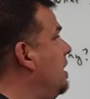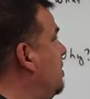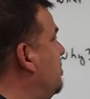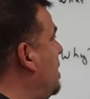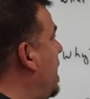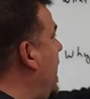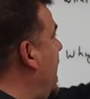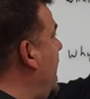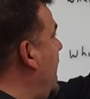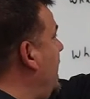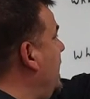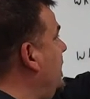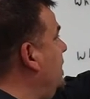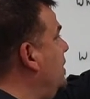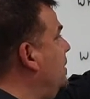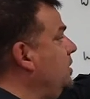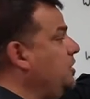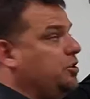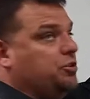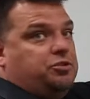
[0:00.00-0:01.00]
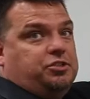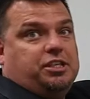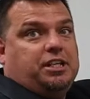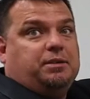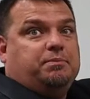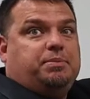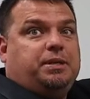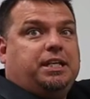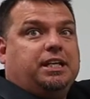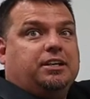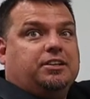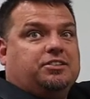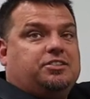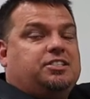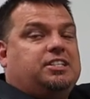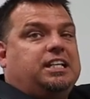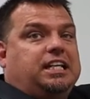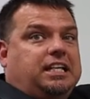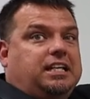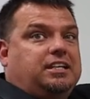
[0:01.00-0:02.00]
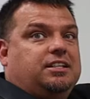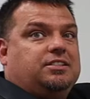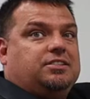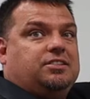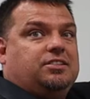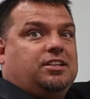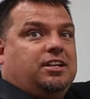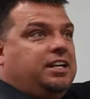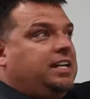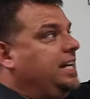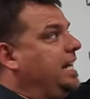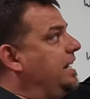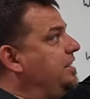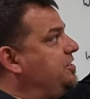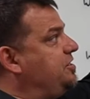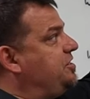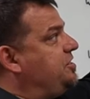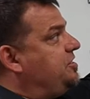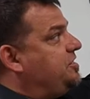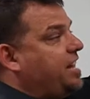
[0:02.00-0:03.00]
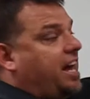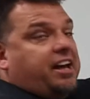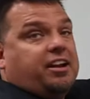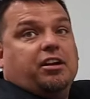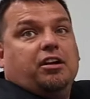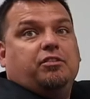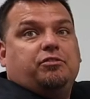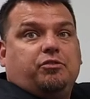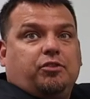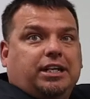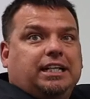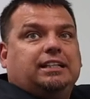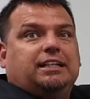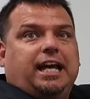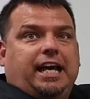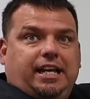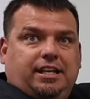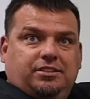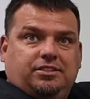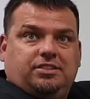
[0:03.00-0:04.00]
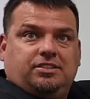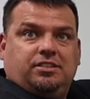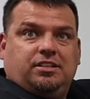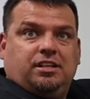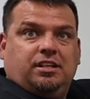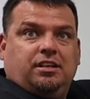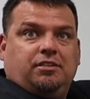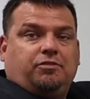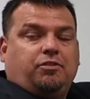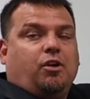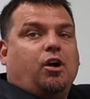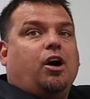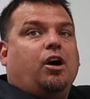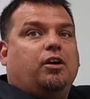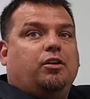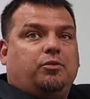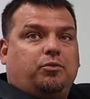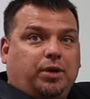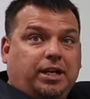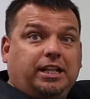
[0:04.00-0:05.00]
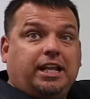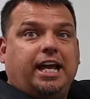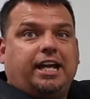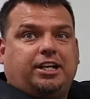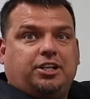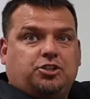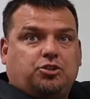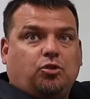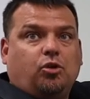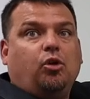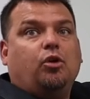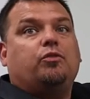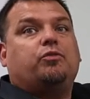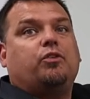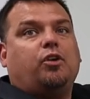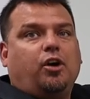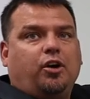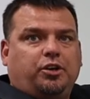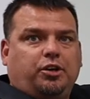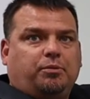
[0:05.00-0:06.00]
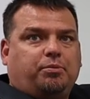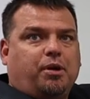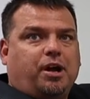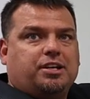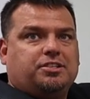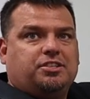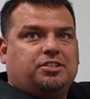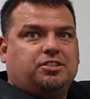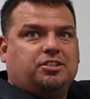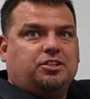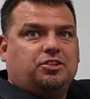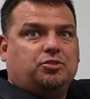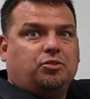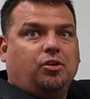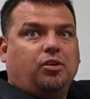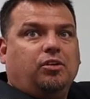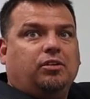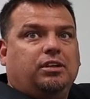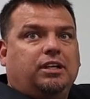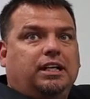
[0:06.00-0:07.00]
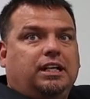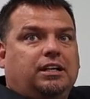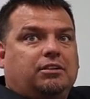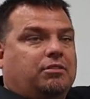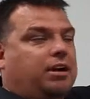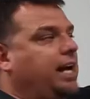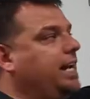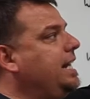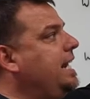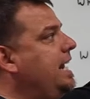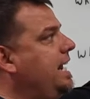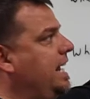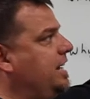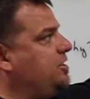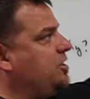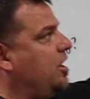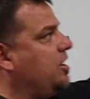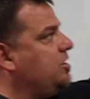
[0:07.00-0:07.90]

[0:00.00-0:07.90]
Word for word: by using PLCs instead of relays for all relay control for all your process control right? It's